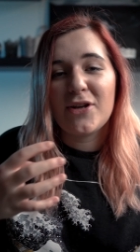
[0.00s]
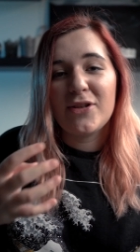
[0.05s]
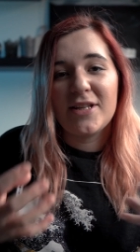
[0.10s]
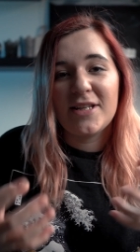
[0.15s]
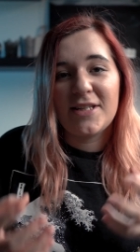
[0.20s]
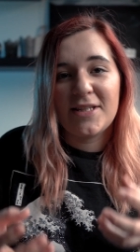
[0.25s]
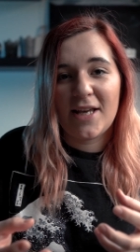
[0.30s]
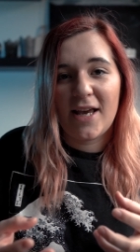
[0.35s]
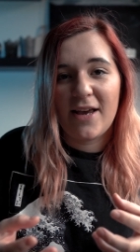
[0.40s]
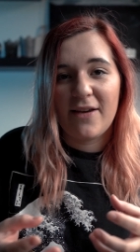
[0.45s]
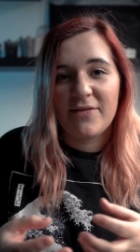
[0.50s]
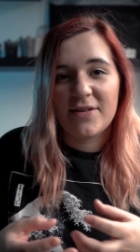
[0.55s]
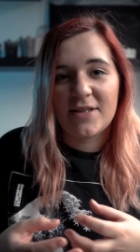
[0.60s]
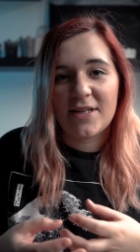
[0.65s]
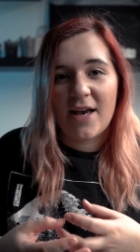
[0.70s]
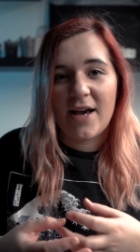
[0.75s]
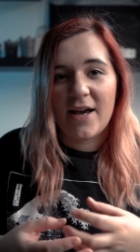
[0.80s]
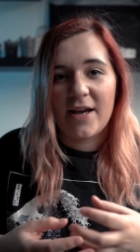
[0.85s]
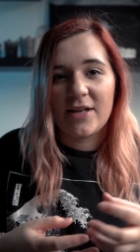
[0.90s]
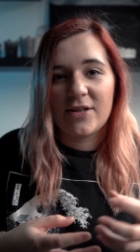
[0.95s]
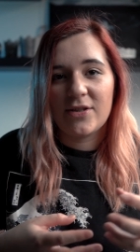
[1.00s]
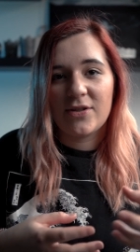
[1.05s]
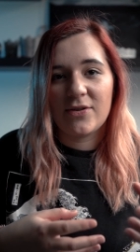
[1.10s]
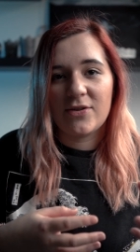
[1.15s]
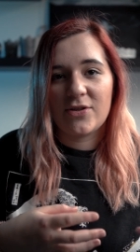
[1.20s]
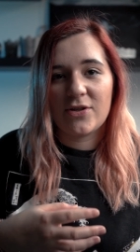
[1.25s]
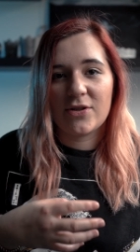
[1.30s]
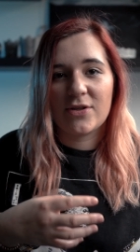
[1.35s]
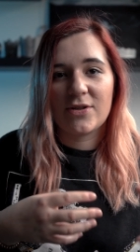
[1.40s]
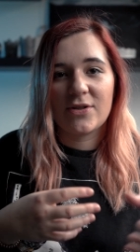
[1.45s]
on the safe side
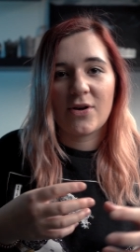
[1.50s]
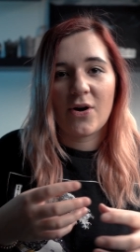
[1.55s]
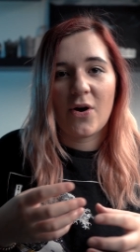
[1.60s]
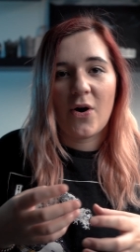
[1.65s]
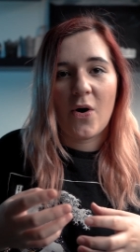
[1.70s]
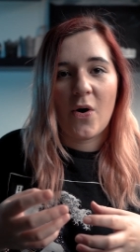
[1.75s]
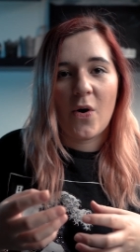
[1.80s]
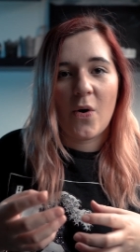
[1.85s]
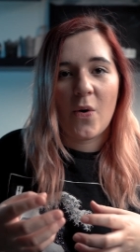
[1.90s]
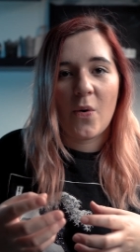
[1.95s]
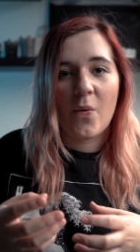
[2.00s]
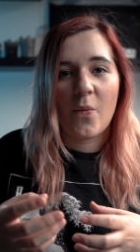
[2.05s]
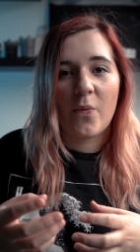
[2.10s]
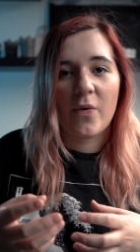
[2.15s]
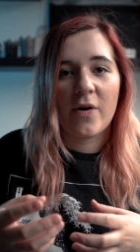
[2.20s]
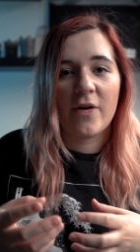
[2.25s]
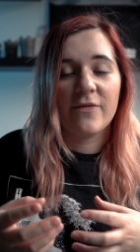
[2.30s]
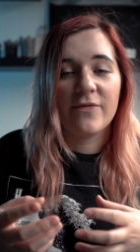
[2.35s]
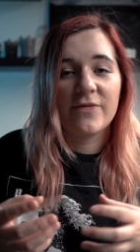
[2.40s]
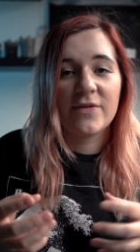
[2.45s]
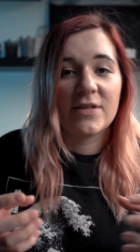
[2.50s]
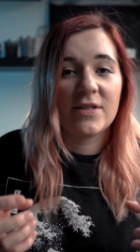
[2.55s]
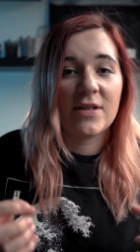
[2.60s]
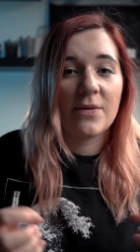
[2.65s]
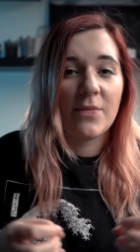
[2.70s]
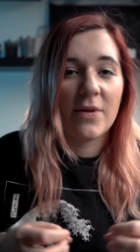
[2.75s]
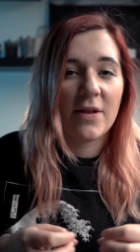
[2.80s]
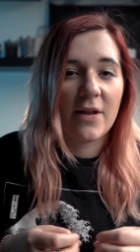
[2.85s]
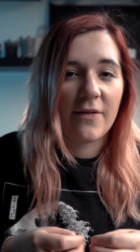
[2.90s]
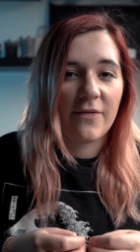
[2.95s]
to just go with
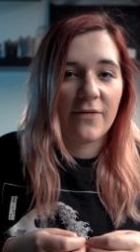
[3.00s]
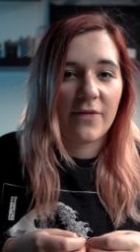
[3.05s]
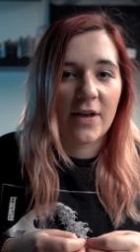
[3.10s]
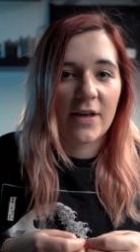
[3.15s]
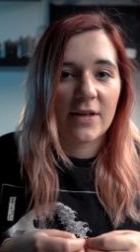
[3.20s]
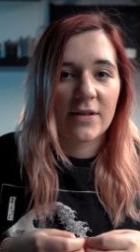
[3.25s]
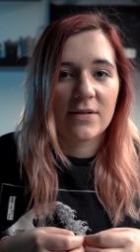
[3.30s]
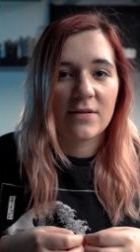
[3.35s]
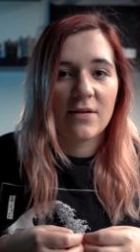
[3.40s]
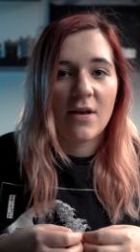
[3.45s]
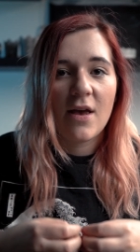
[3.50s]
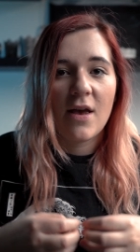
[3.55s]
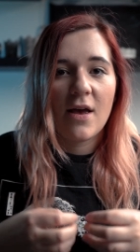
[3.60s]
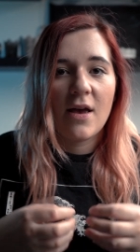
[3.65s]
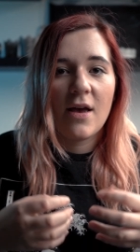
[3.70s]
similar things.